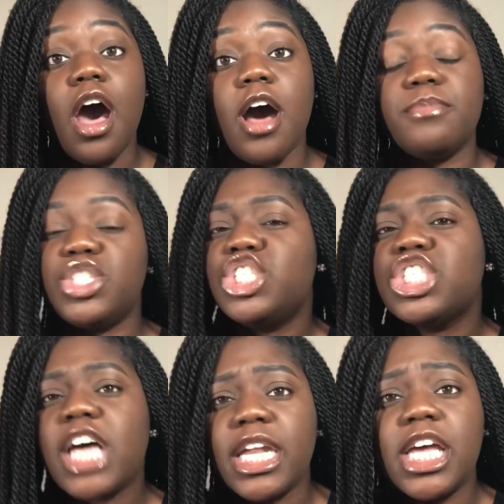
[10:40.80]
to
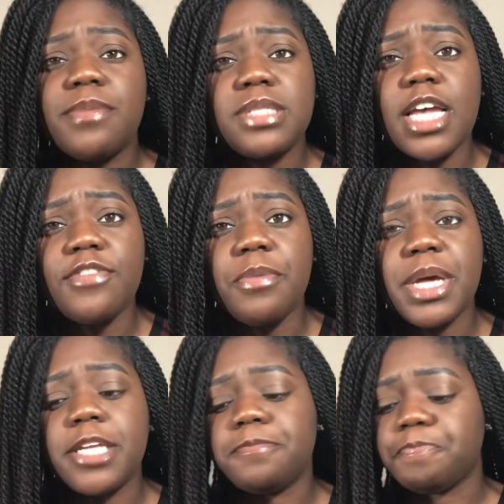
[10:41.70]
just kind of help save on
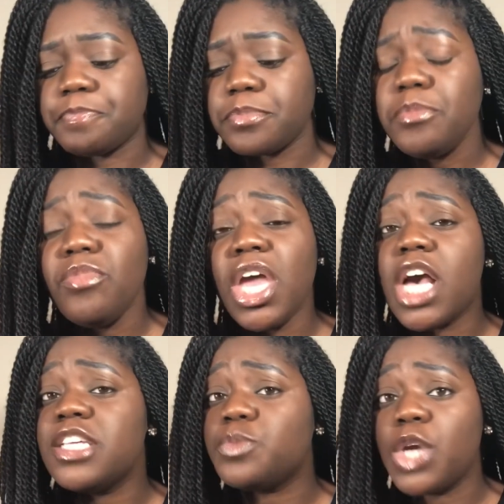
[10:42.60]
money.
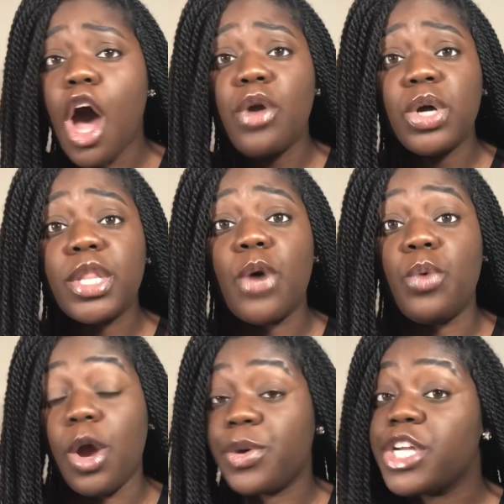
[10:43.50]
Because we all know that
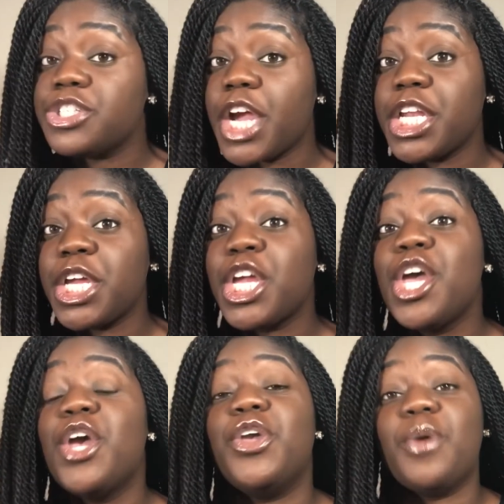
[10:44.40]
while we're in training,
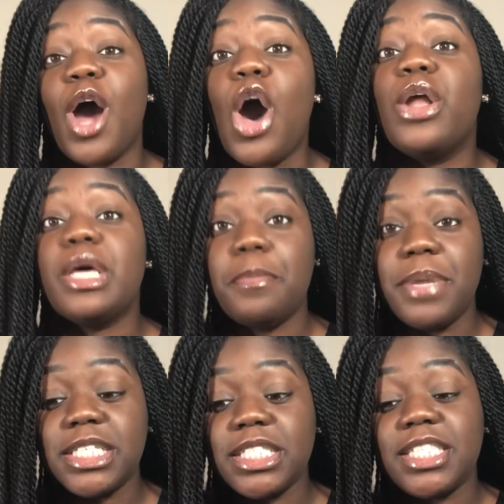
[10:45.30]
you are on a
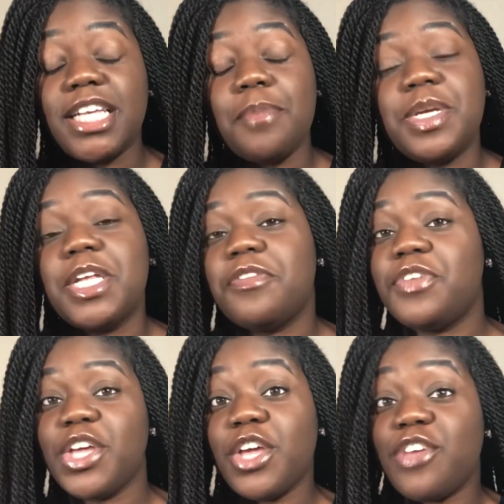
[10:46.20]
budget. I mean,
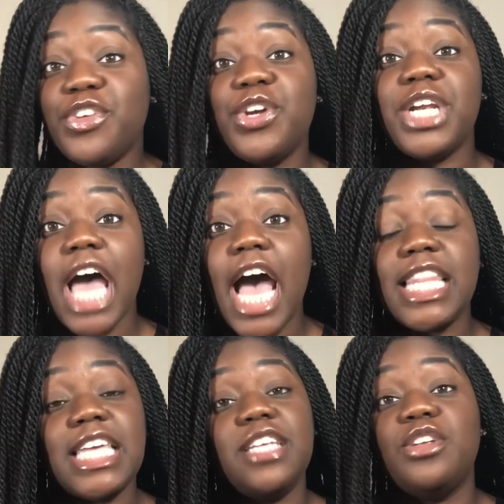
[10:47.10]
if you're
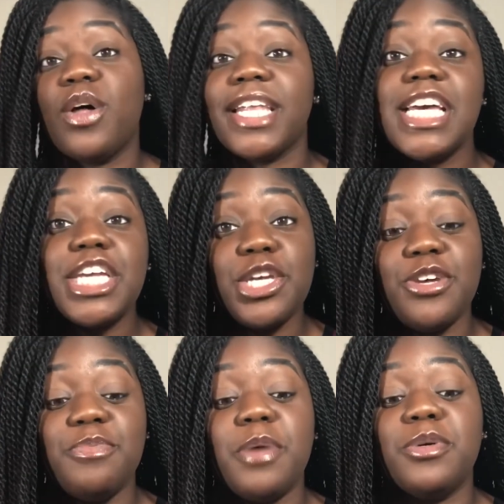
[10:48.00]
not, then, lucky
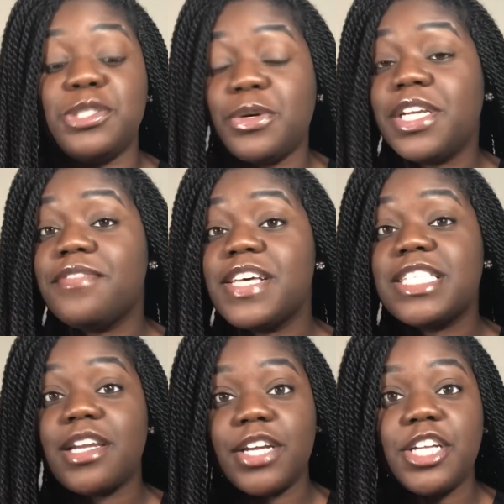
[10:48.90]
you. But majority of us
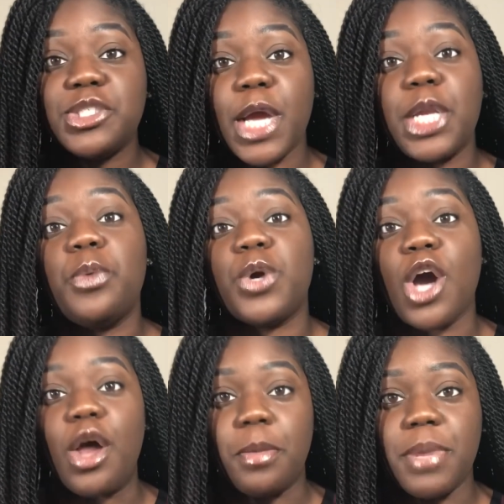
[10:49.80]
that are in training, we're
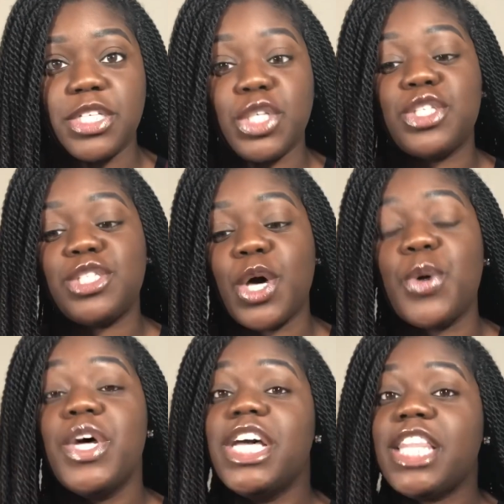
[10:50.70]
on a budget.
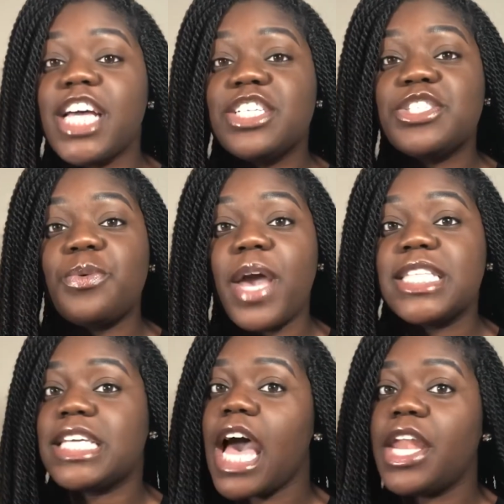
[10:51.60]
So that's just a
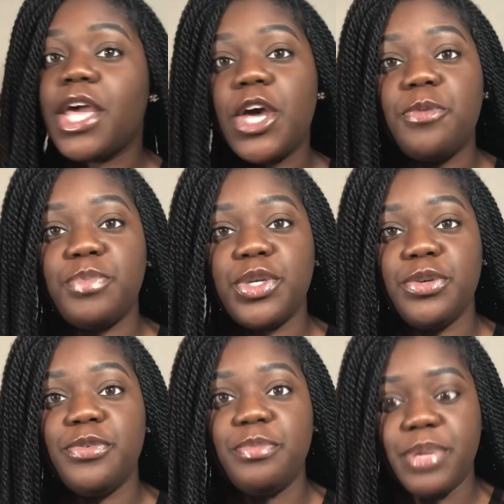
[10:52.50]
way to kind of help
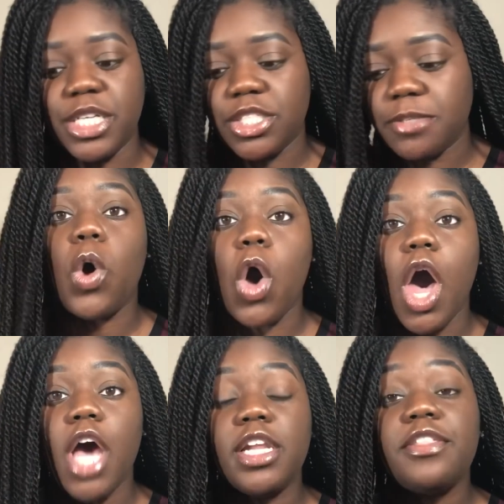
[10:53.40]
you budget.
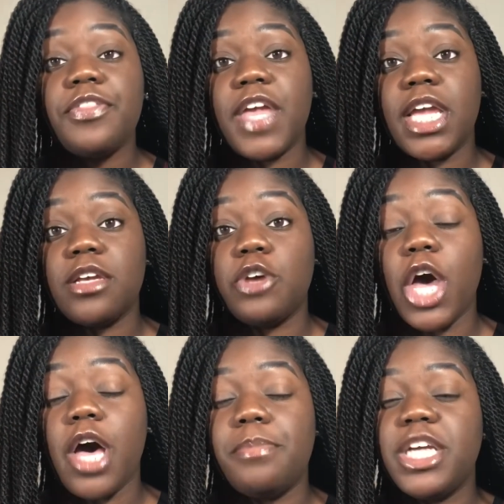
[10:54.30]
Another thing,
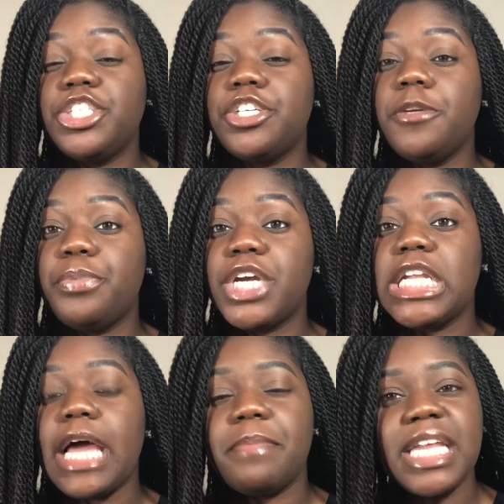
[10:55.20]
make sure you bring
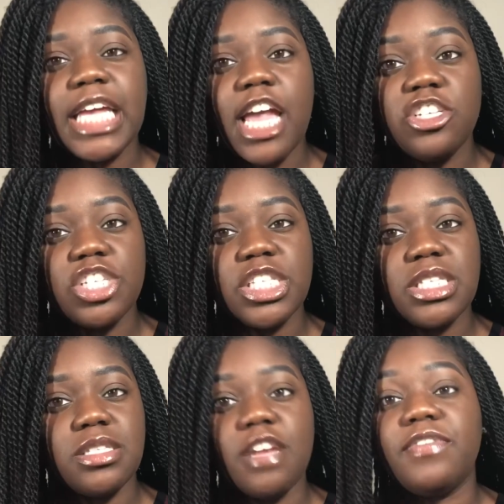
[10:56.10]
like medications and
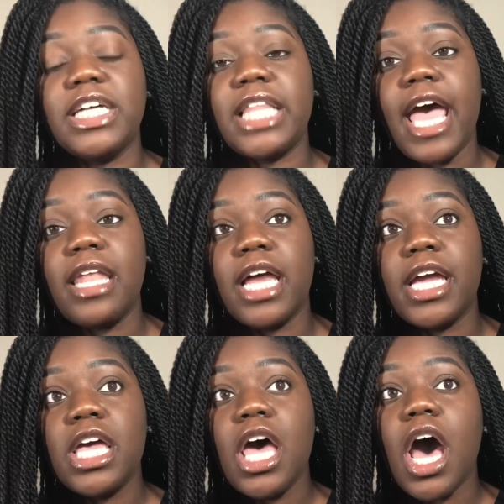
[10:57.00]
stuff like that.
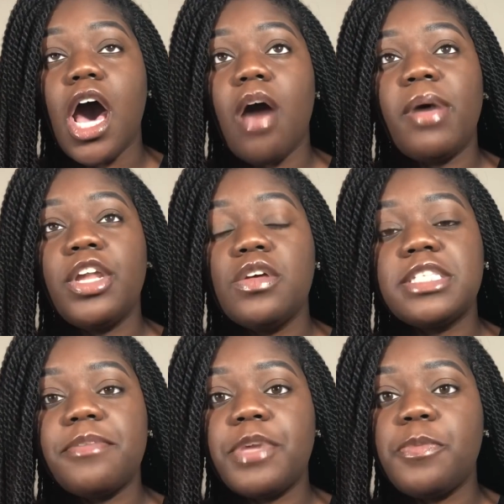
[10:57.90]
Like, I know
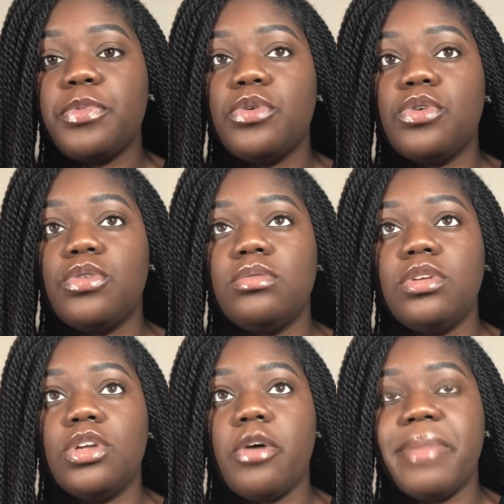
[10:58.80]
some people,
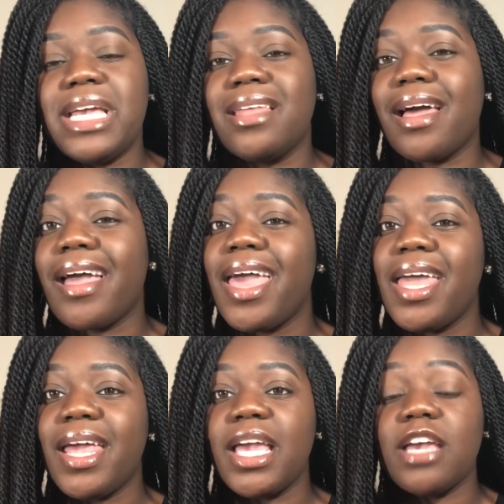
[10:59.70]
may get like a
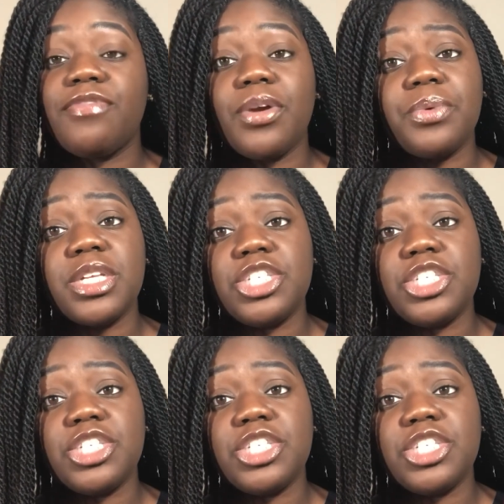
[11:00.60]
headache if they're really